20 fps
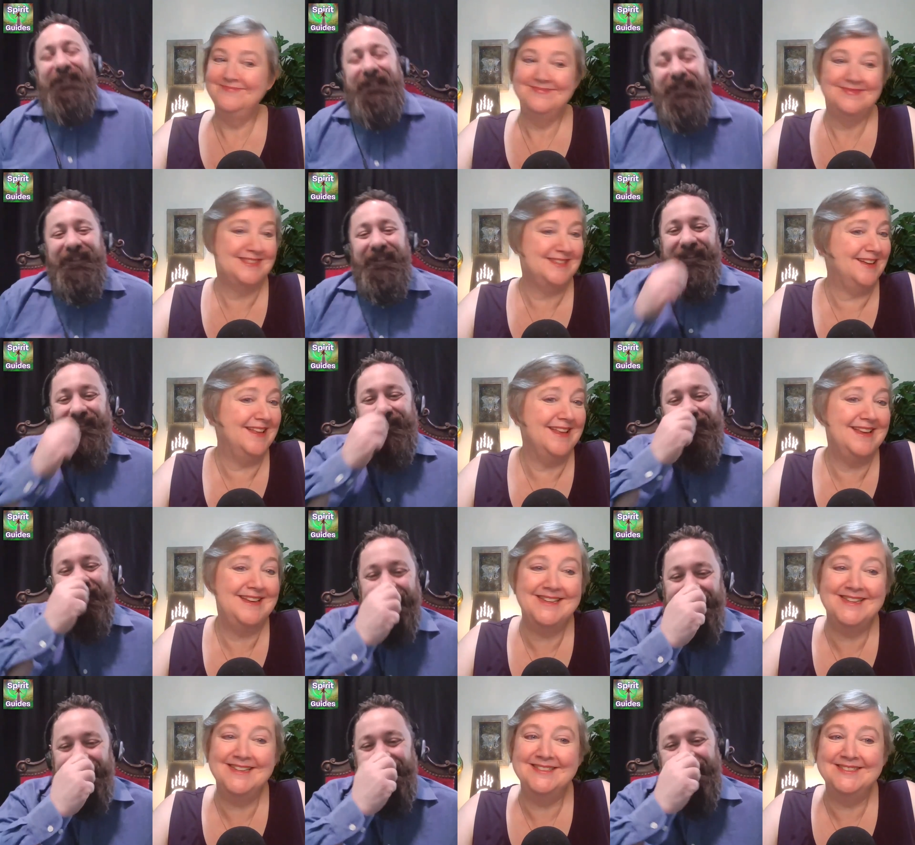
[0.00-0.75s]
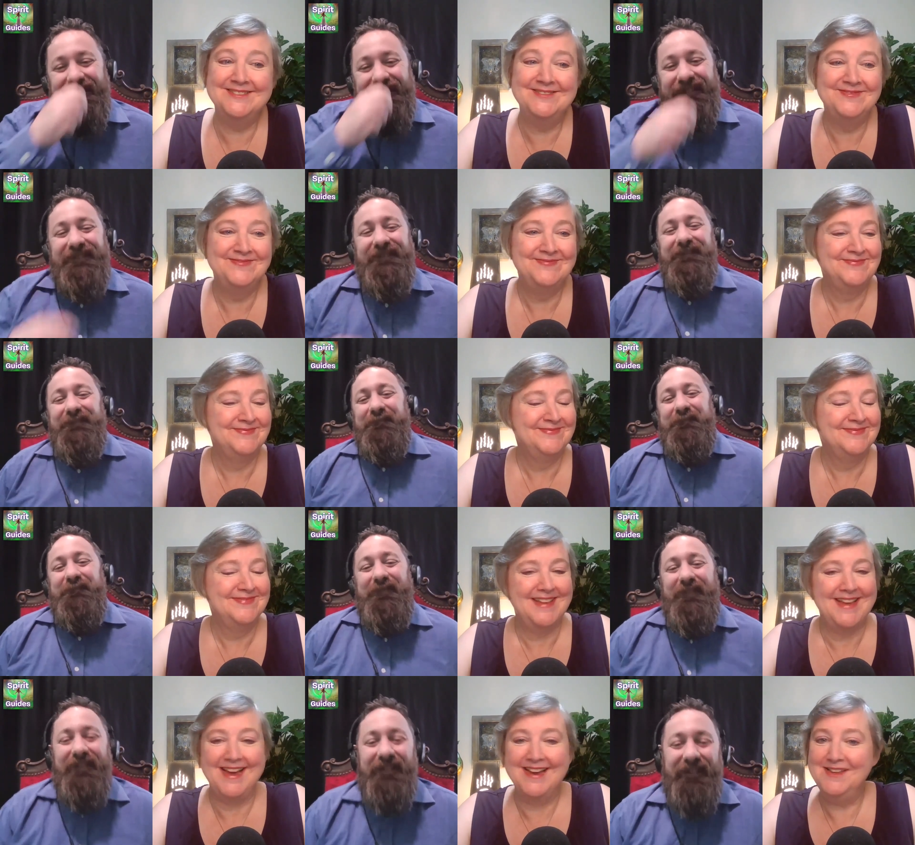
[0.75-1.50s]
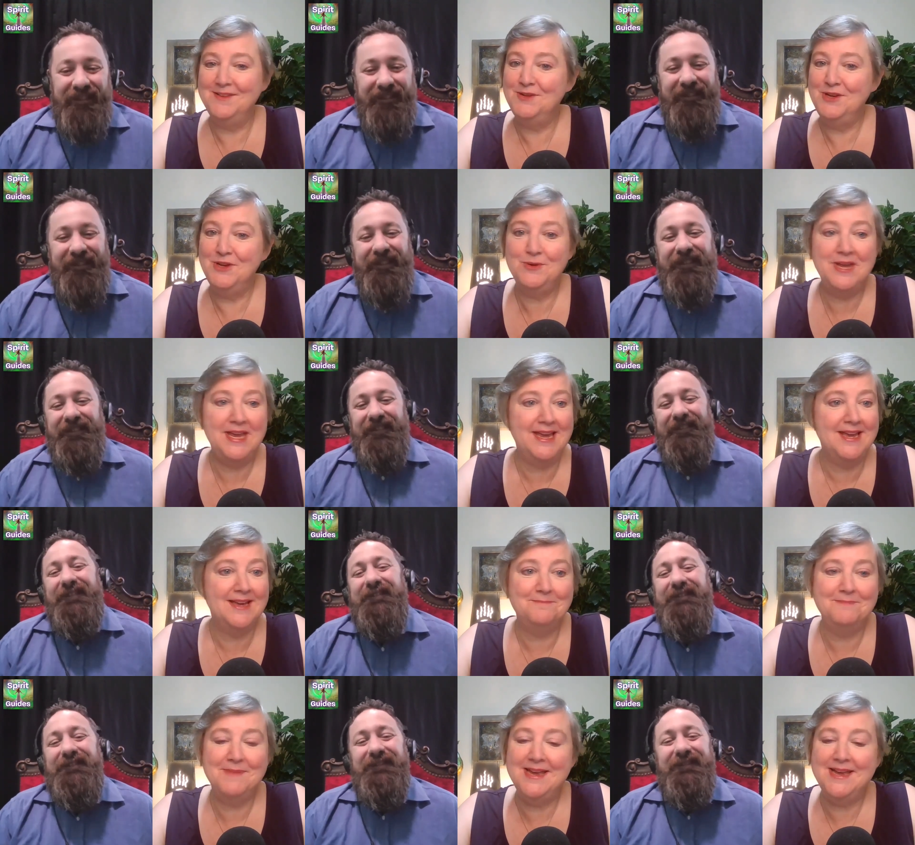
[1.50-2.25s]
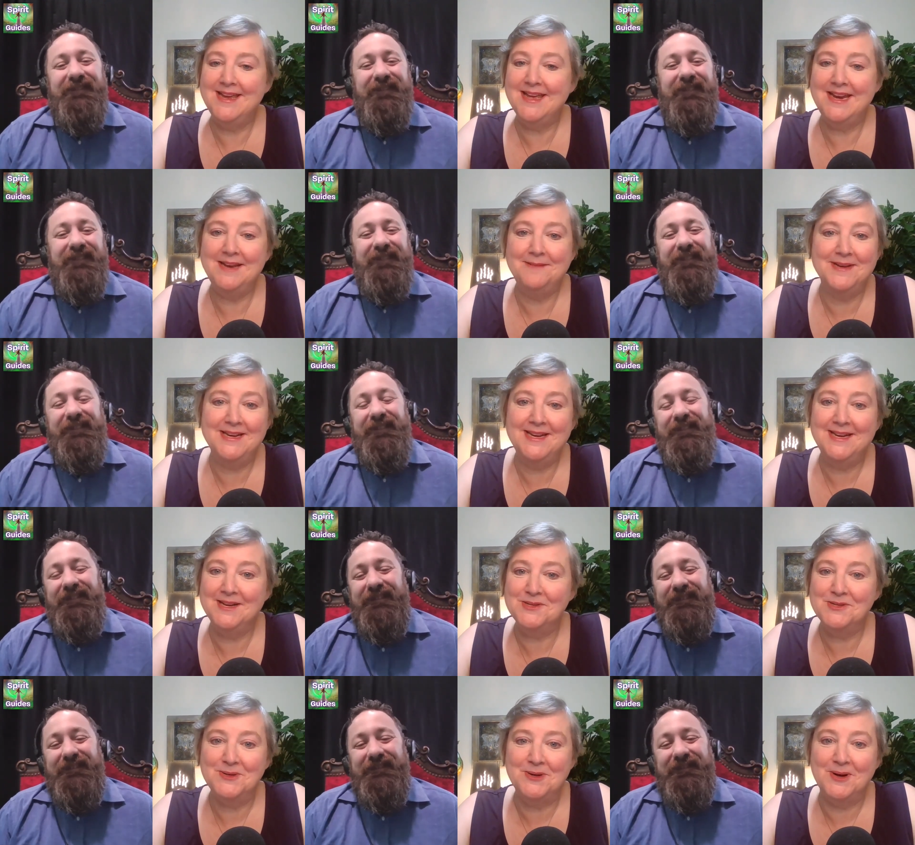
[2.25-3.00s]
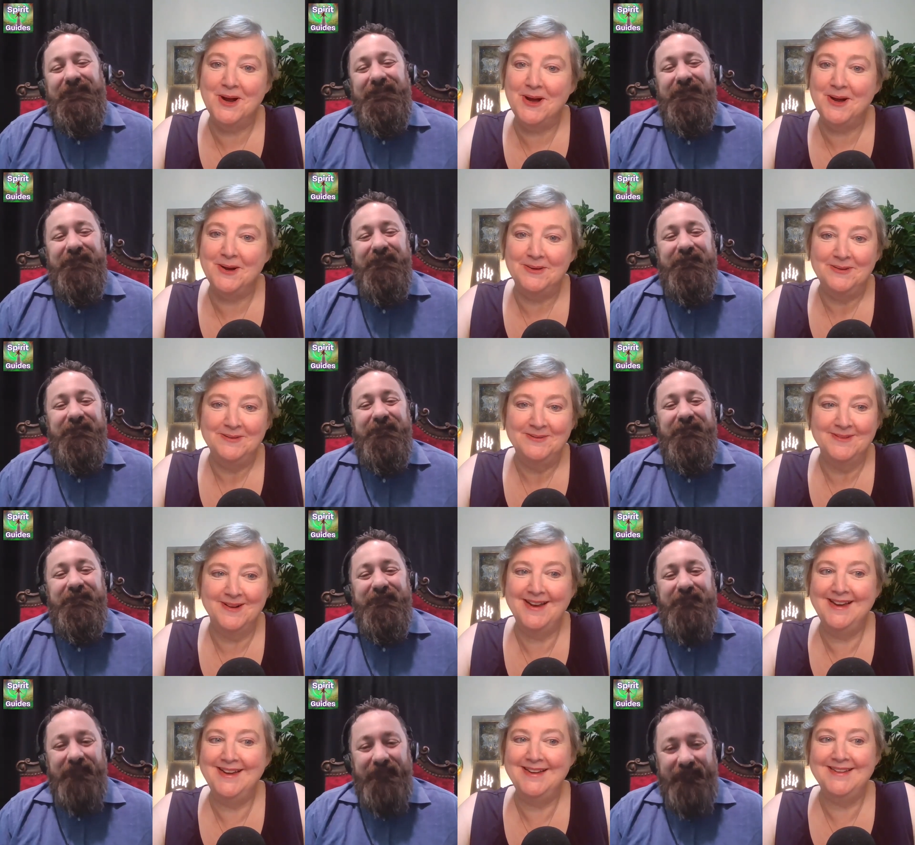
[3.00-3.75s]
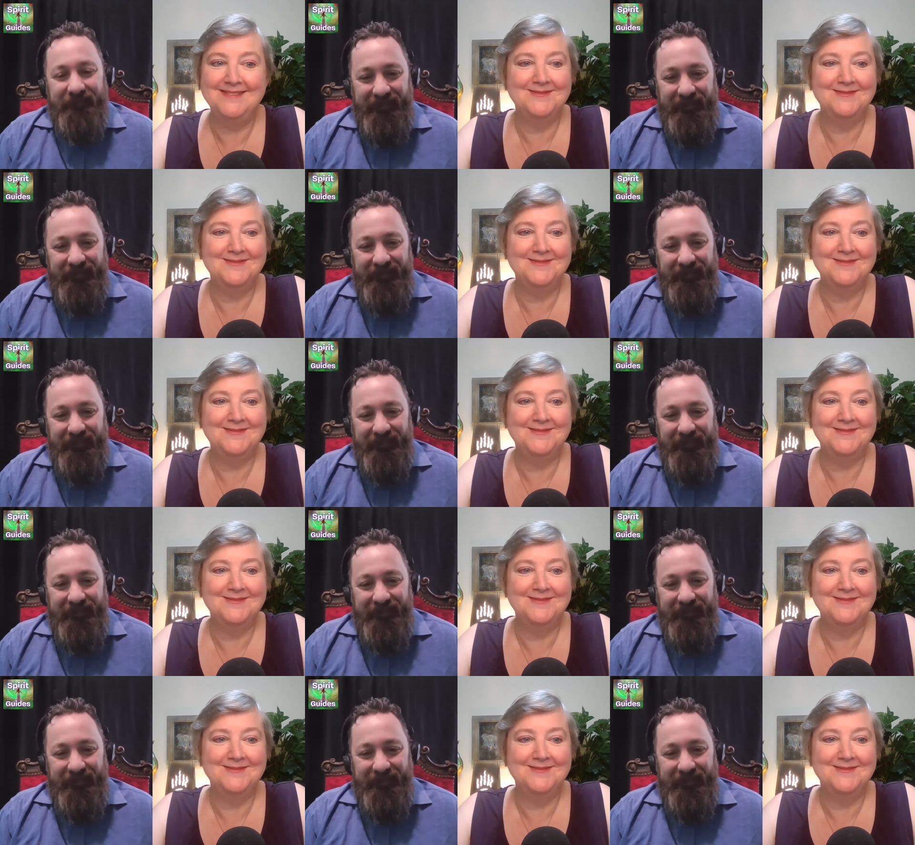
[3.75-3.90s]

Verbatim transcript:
Speaker 1: That's all I do. I you can't make anybody else grow, right?